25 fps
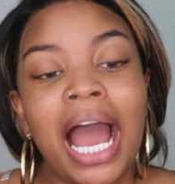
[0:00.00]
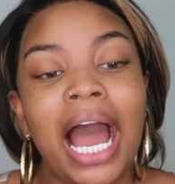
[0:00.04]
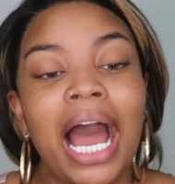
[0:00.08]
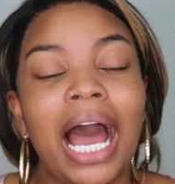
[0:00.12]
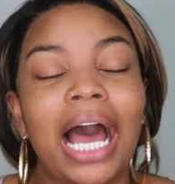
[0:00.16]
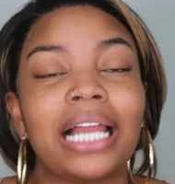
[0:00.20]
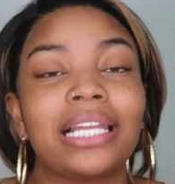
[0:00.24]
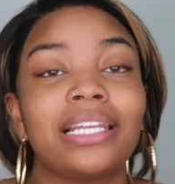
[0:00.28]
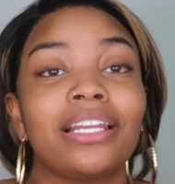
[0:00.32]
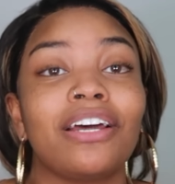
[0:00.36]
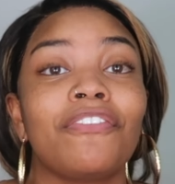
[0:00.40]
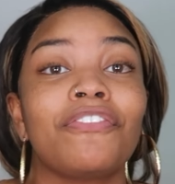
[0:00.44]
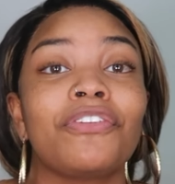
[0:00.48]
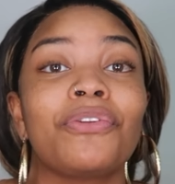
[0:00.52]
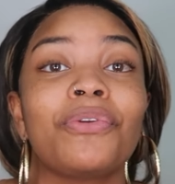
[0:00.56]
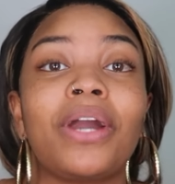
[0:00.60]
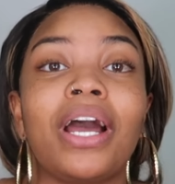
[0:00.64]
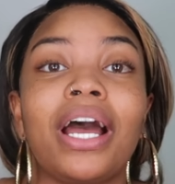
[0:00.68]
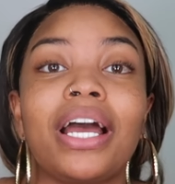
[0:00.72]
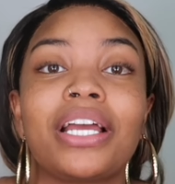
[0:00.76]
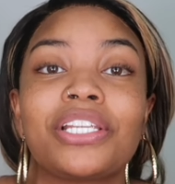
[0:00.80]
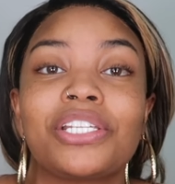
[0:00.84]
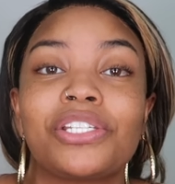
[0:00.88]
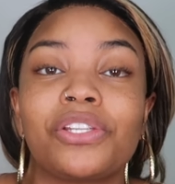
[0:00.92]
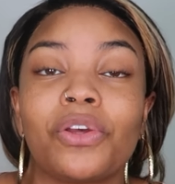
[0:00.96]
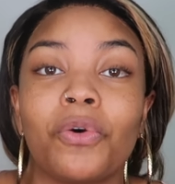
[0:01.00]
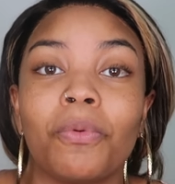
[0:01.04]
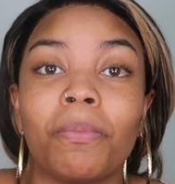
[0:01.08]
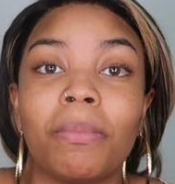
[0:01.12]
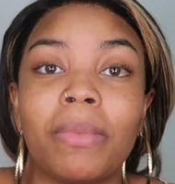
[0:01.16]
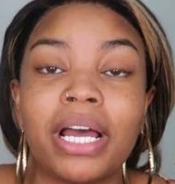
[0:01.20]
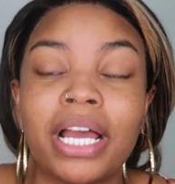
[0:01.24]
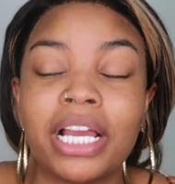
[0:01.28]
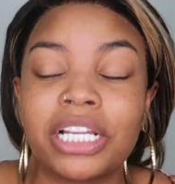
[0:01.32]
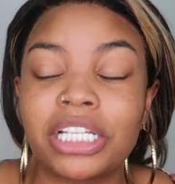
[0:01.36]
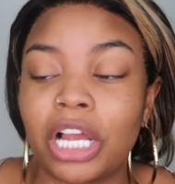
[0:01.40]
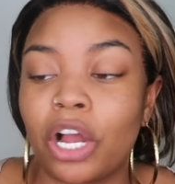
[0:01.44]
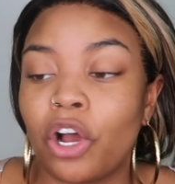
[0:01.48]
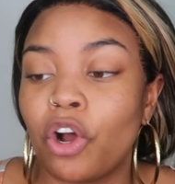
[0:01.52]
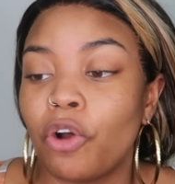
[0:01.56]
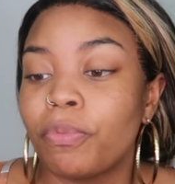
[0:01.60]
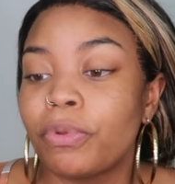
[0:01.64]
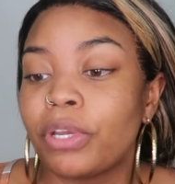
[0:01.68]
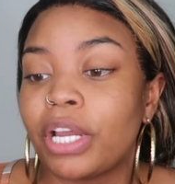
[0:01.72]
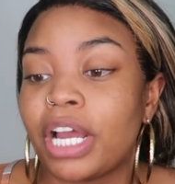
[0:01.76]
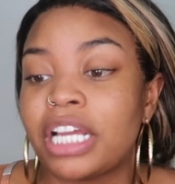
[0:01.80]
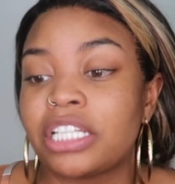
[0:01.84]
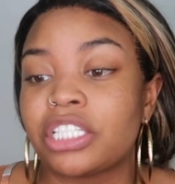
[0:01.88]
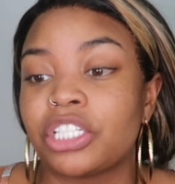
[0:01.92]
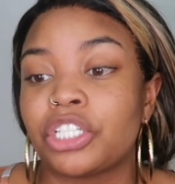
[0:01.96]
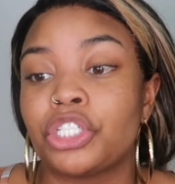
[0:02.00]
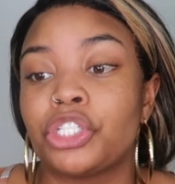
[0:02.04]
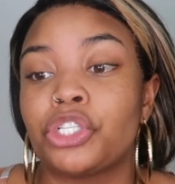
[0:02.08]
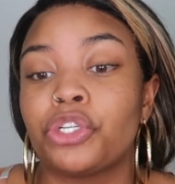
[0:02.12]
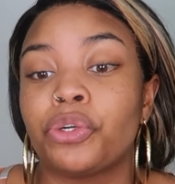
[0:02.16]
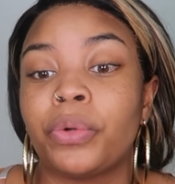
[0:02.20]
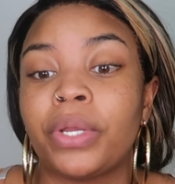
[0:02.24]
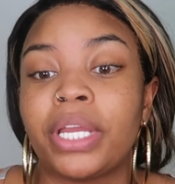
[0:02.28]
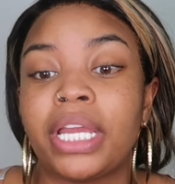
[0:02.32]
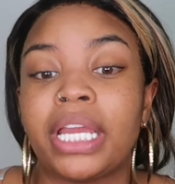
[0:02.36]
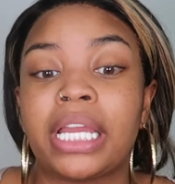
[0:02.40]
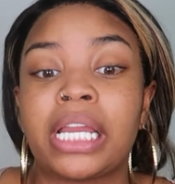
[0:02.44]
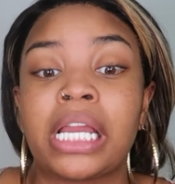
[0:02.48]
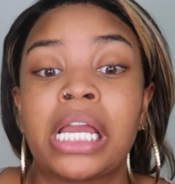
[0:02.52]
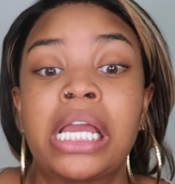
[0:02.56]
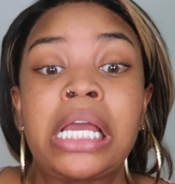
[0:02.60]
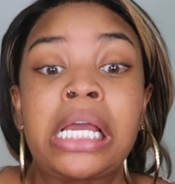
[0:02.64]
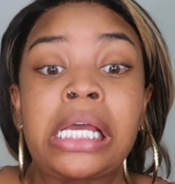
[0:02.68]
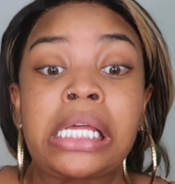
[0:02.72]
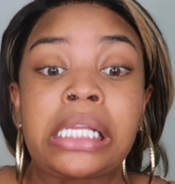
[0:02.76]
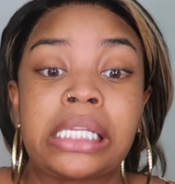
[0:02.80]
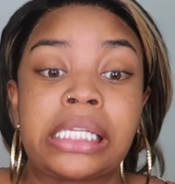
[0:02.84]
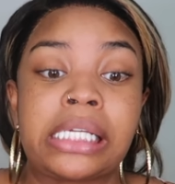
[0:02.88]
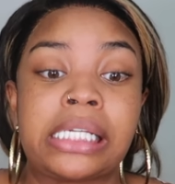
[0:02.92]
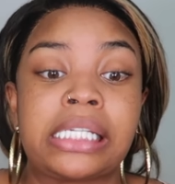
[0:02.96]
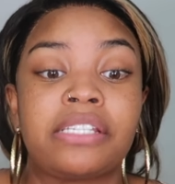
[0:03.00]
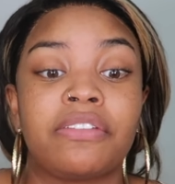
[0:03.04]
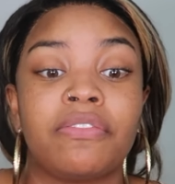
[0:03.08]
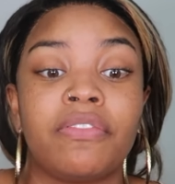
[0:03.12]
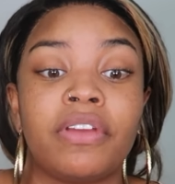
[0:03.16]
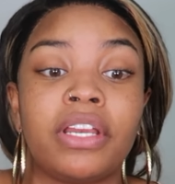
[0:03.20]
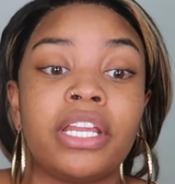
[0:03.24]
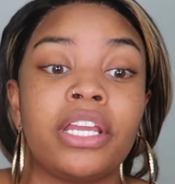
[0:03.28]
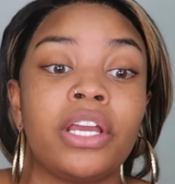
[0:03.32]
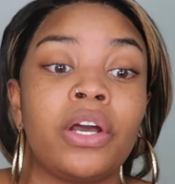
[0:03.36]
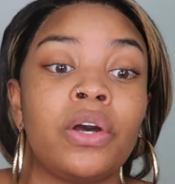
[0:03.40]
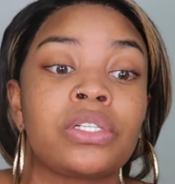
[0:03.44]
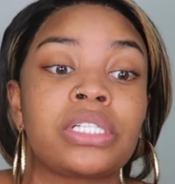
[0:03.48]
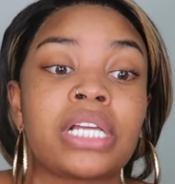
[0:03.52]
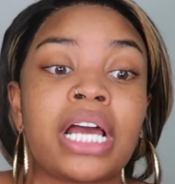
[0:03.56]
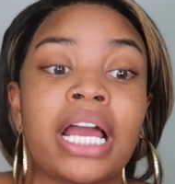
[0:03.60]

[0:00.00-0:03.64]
I love you guys so much. I hope you guys enjoying these videos.